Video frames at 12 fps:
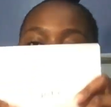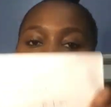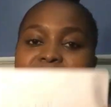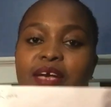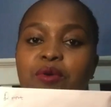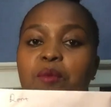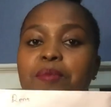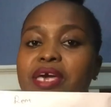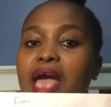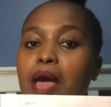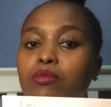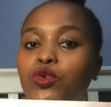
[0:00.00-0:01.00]
In
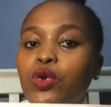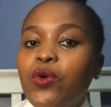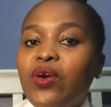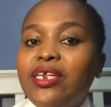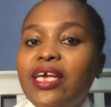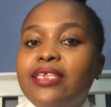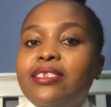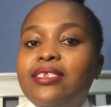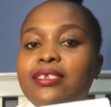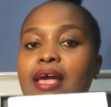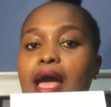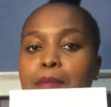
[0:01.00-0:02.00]
Nairobi, I'm sure you can get
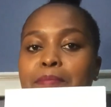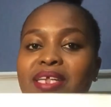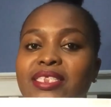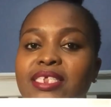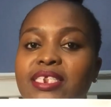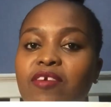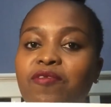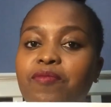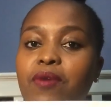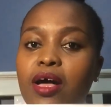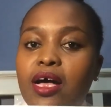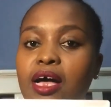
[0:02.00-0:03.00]
a bed seat of,
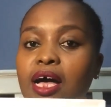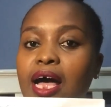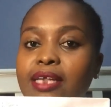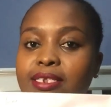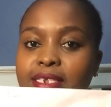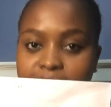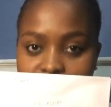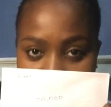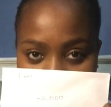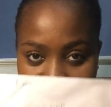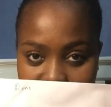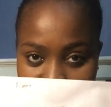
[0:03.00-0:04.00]
at
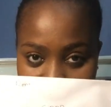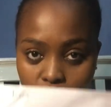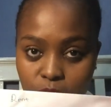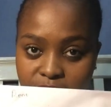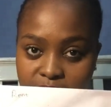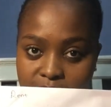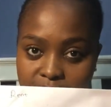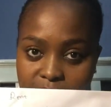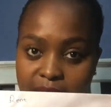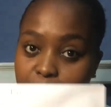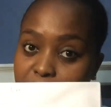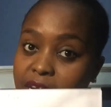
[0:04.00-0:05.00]
6,000,
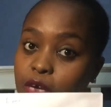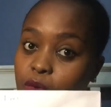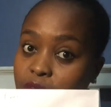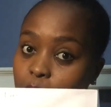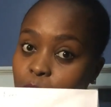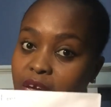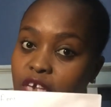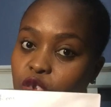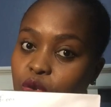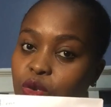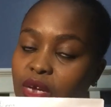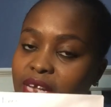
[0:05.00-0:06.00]
depending on the
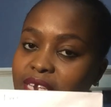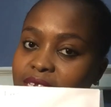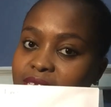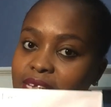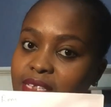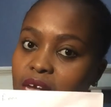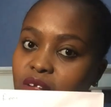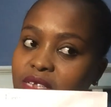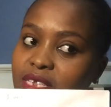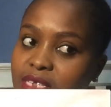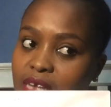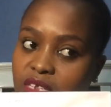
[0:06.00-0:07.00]
location. You can get at
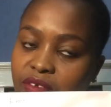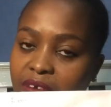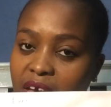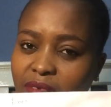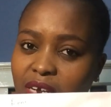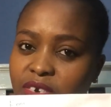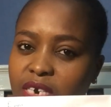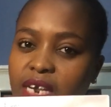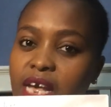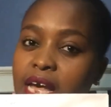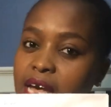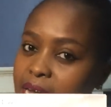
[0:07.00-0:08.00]
6,500,
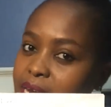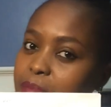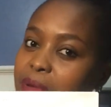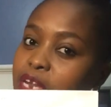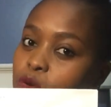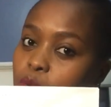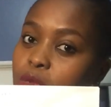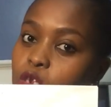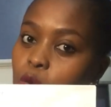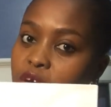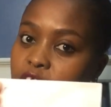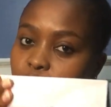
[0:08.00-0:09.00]
depending on which
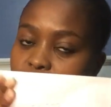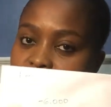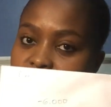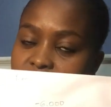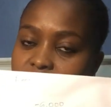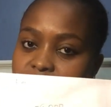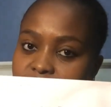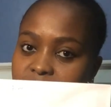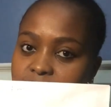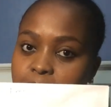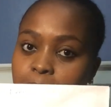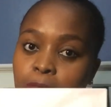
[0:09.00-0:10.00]
location it
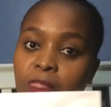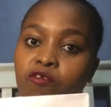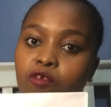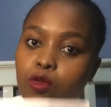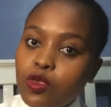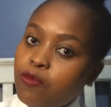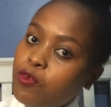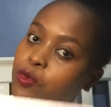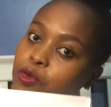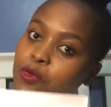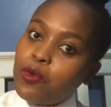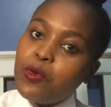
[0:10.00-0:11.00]
is. For those of you
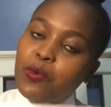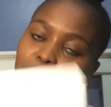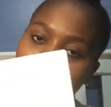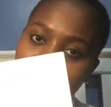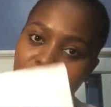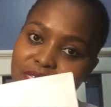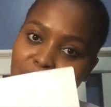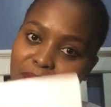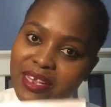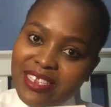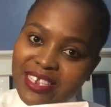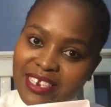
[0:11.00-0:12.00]
who do not know what a
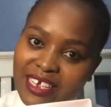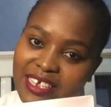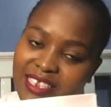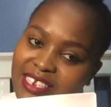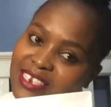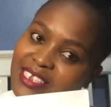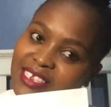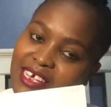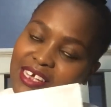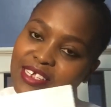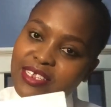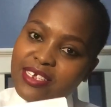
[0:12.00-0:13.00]
bed seat is, it is
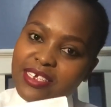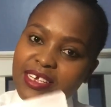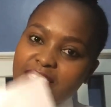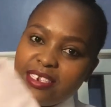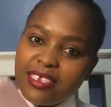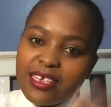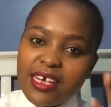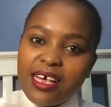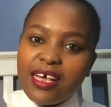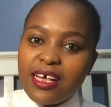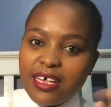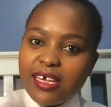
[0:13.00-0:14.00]

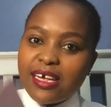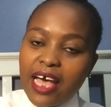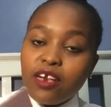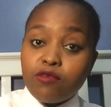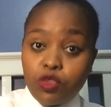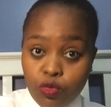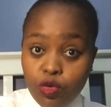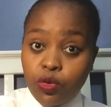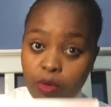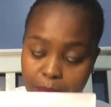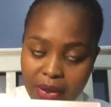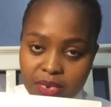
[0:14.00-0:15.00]
a kind of
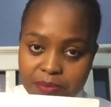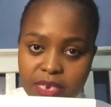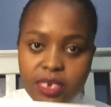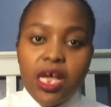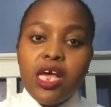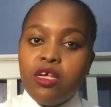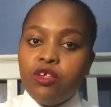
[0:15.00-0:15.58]
studio apartment.